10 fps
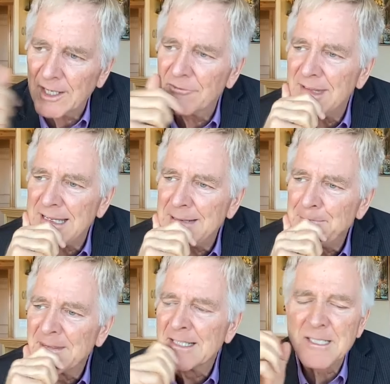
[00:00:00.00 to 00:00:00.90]
of the
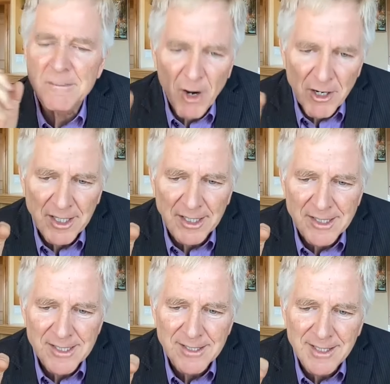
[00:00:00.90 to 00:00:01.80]

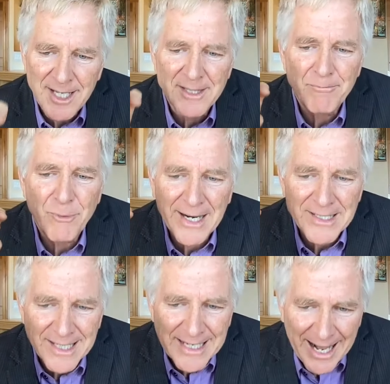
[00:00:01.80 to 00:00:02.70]
smartness and the
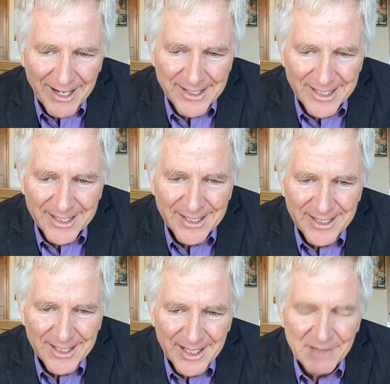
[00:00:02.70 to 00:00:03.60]
practicality
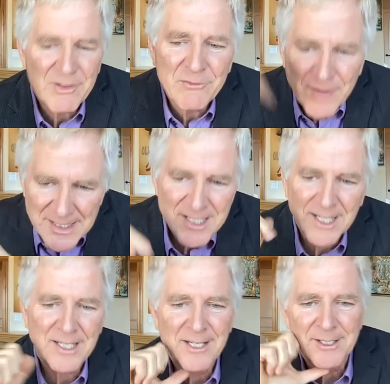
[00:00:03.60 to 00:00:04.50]
of investing
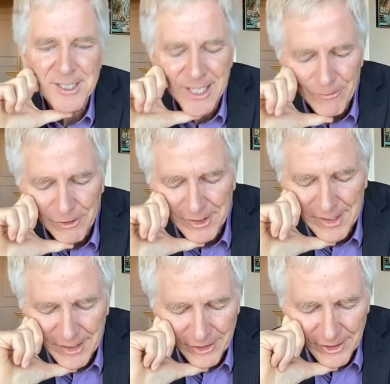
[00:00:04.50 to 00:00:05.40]
in ELCA World
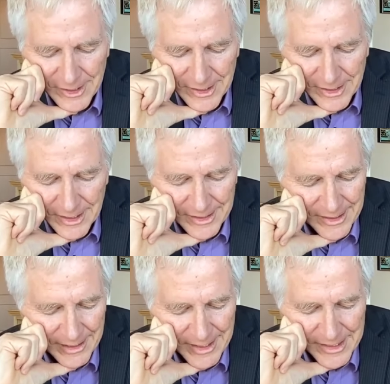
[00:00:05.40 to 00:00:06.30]
Hunger.
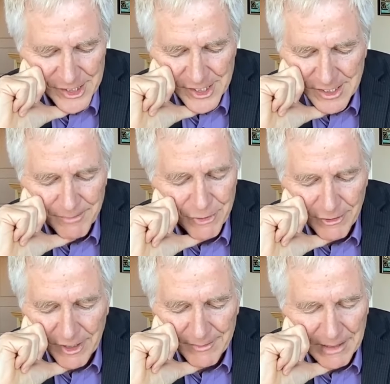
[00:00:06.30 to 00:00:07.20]
It's just a
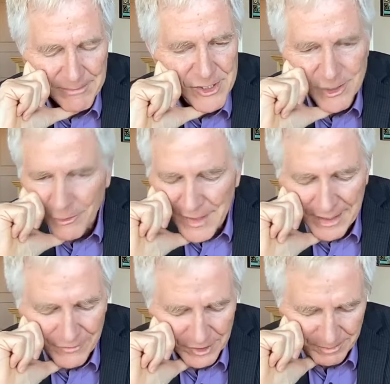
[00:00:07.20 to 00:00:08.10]
program I'm so
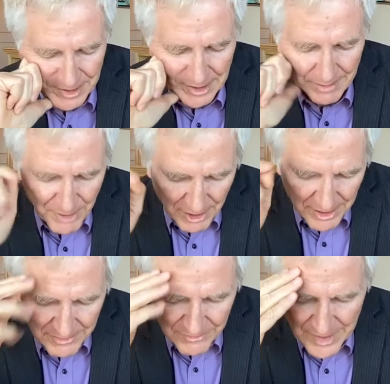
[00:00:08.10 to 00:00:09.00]
thankful to be a part
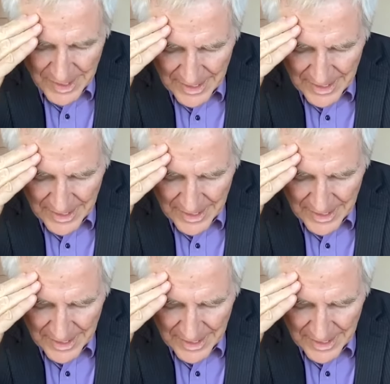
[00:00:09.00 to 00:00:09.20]
of.